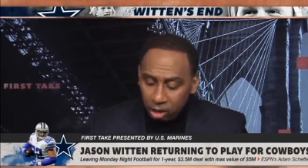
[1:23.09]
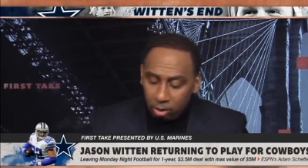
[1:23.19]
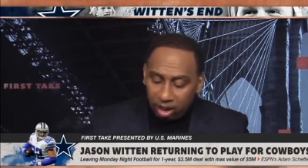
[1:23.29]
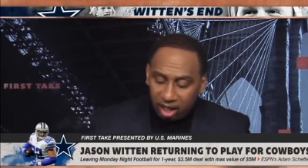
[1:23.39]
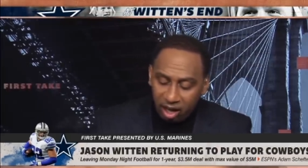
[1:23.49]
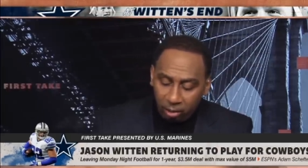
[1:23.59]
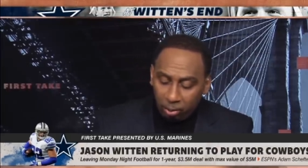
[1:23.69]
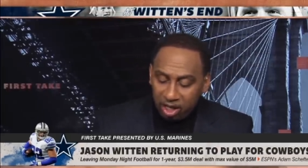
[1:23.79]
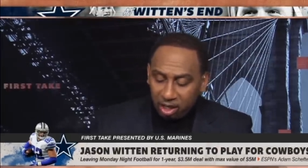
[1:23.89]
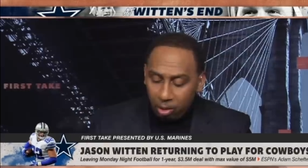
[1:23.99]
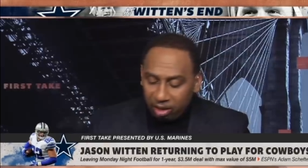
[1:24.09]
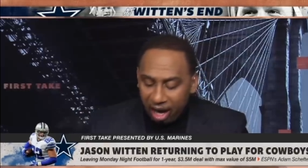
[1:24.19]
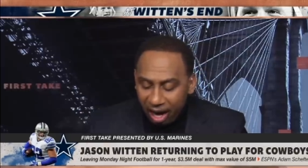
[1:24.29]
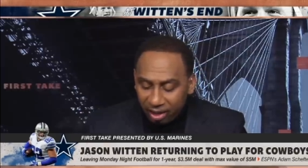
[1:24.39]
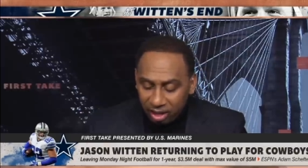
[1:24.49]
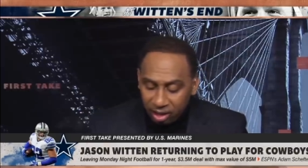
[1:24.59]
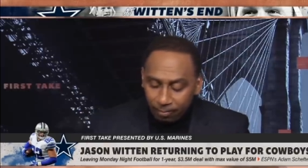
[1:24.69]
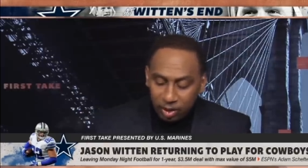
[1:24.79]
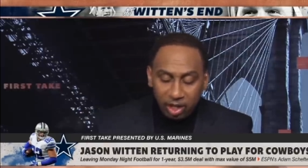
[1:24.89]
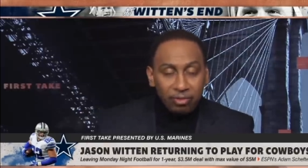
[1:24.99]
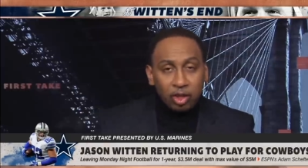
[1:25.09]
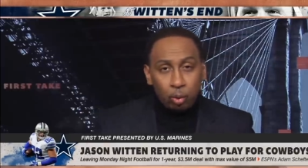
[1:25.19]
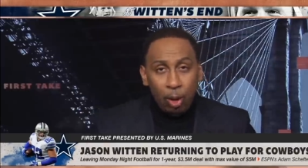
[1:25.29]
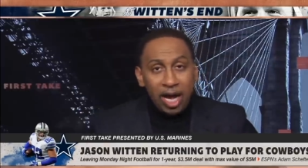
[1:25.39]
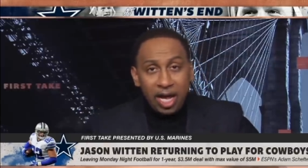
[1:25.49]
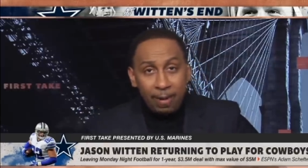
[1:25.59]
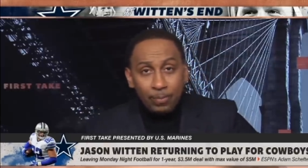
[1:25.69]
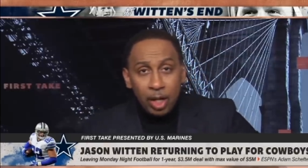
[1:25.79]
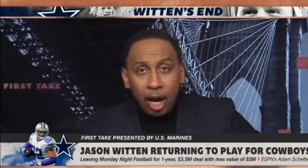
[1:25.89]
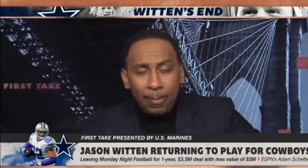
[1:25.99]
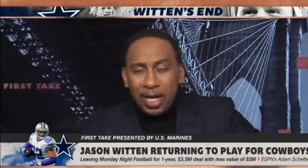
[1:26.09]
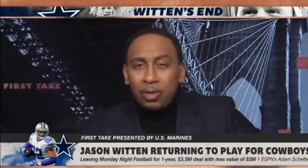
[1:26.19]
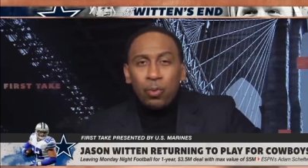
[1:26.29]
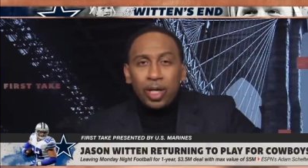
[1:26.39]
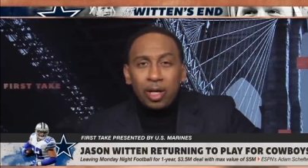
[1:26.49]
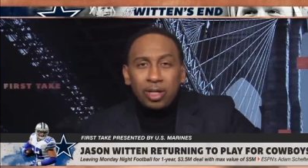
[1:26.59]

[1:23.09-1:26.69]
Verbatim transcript: You look at him, Rico Gathers, Geoff Swaim. I mean, when